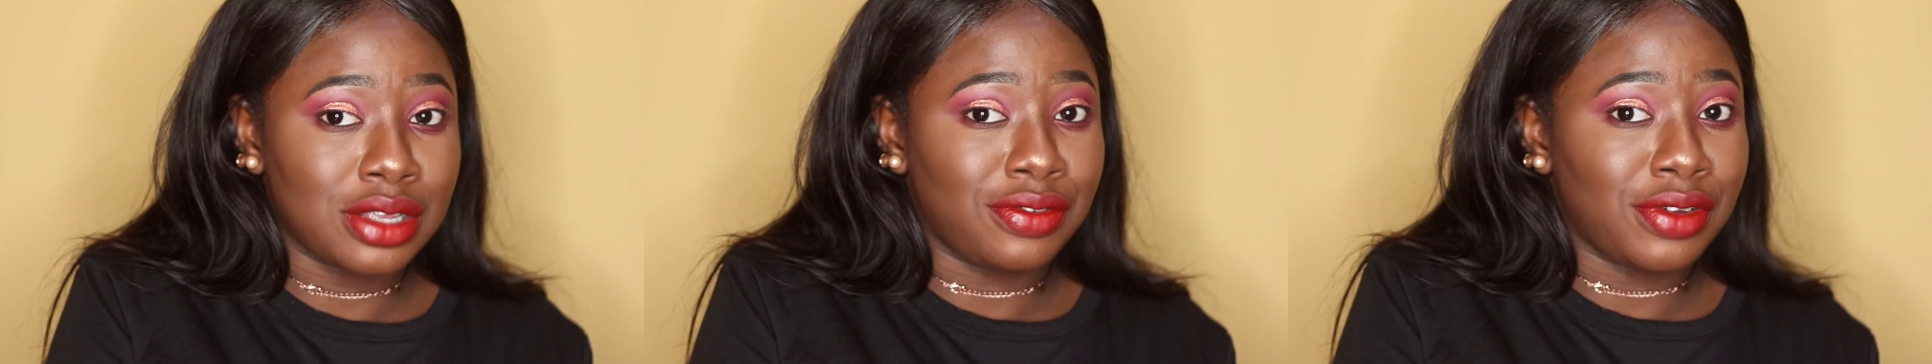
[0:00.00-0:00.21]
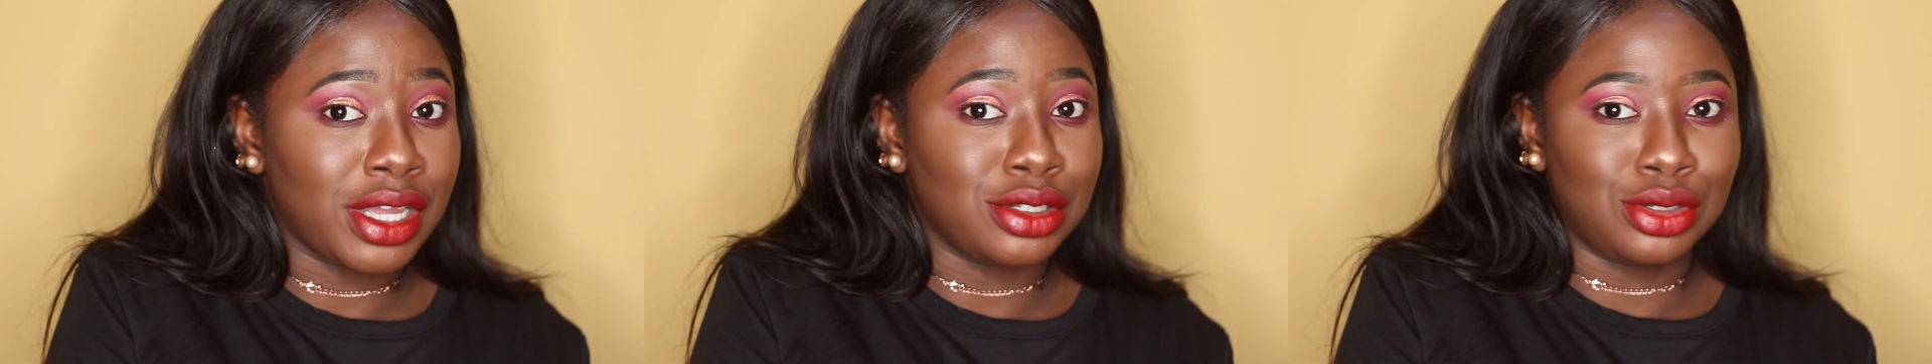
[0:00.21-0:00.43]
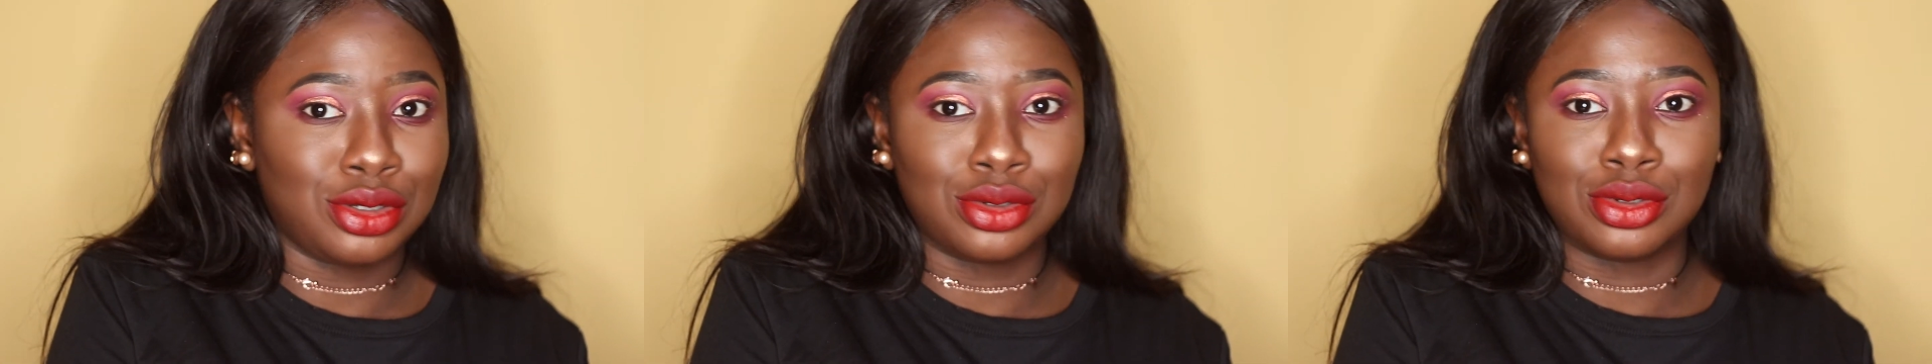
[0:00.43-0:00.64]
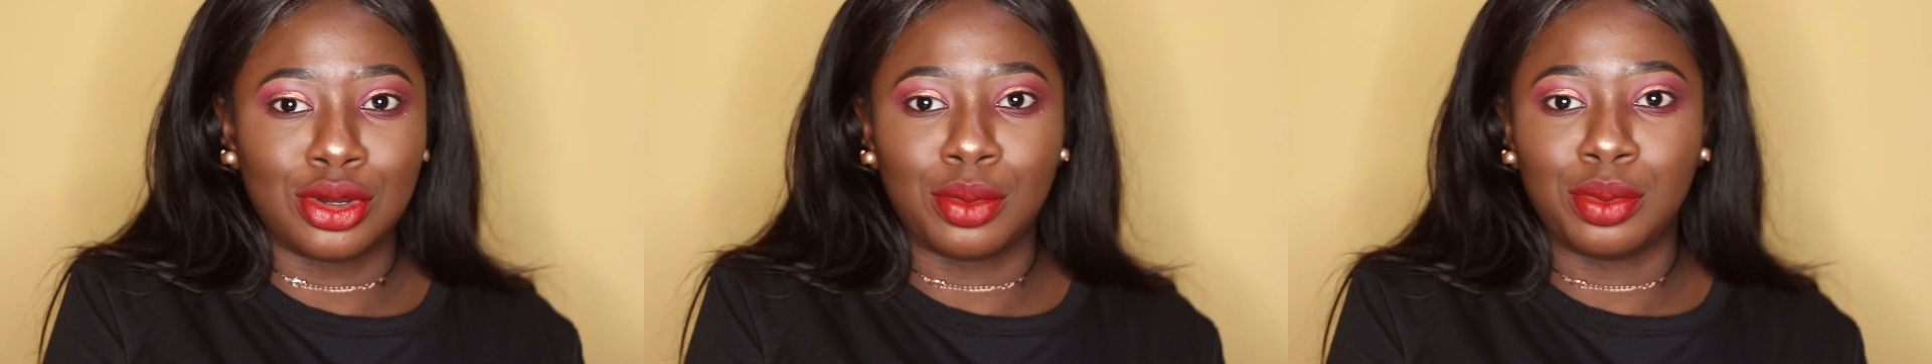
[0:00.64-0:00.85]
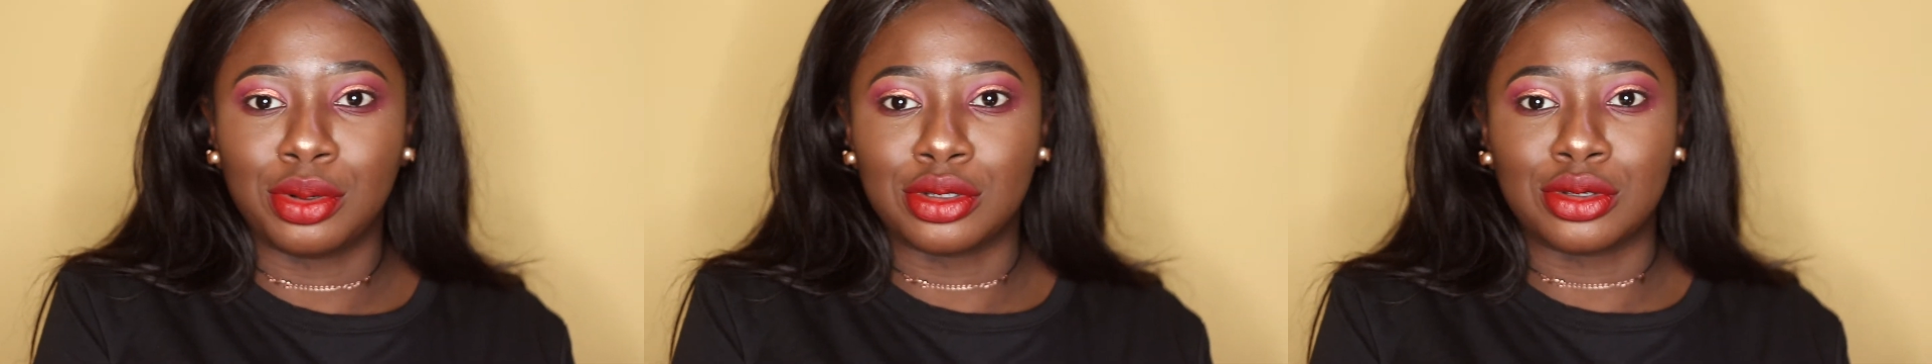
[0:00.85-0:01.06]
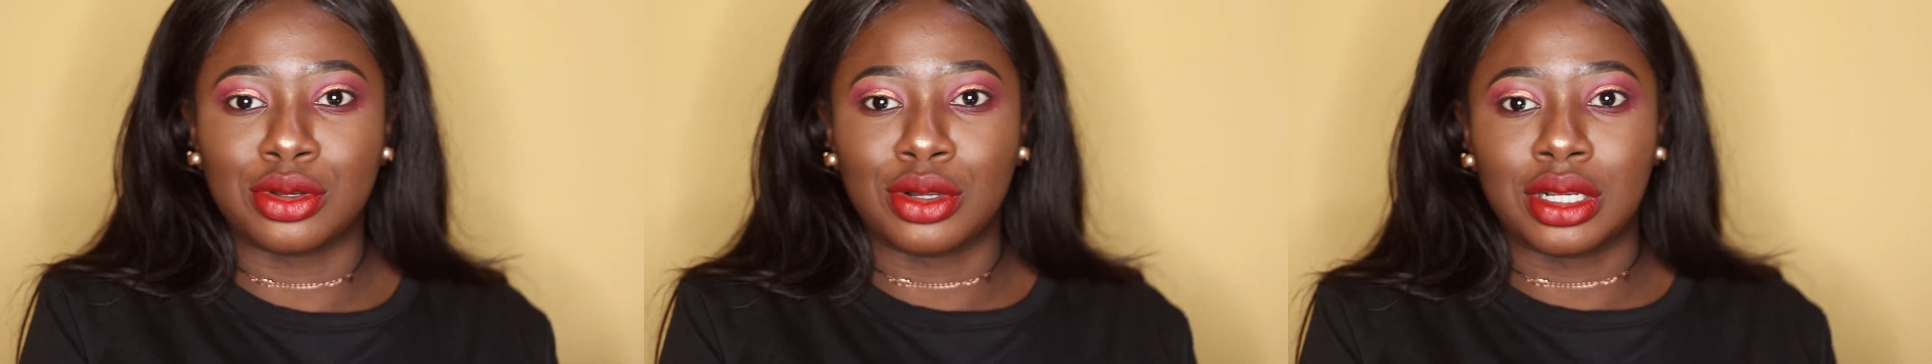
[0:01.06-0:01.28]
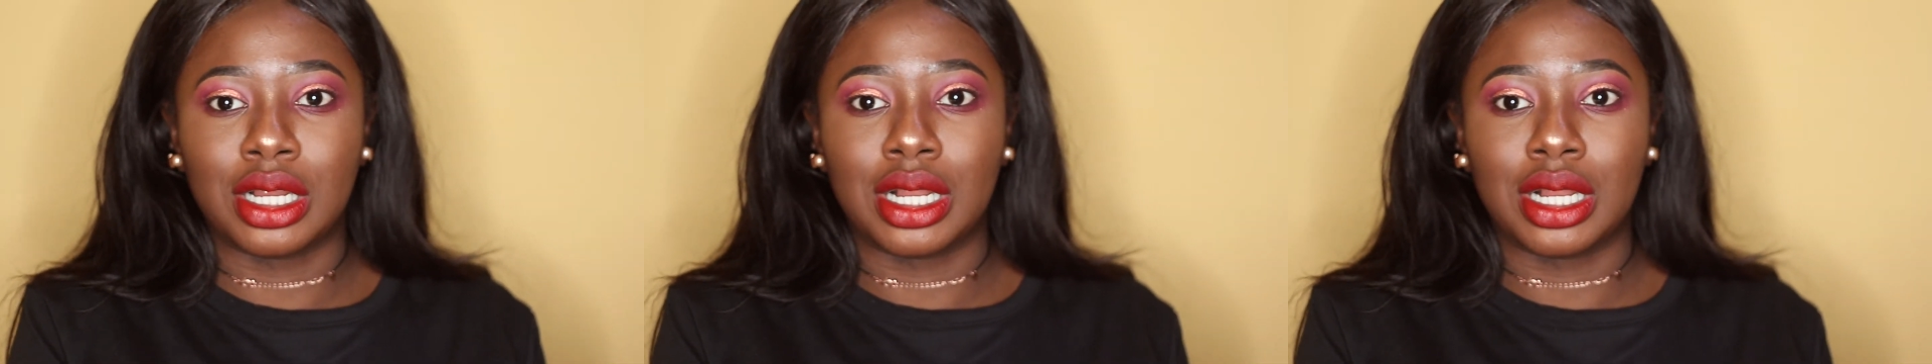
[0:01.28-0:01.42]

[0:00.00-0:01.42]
if I do not put on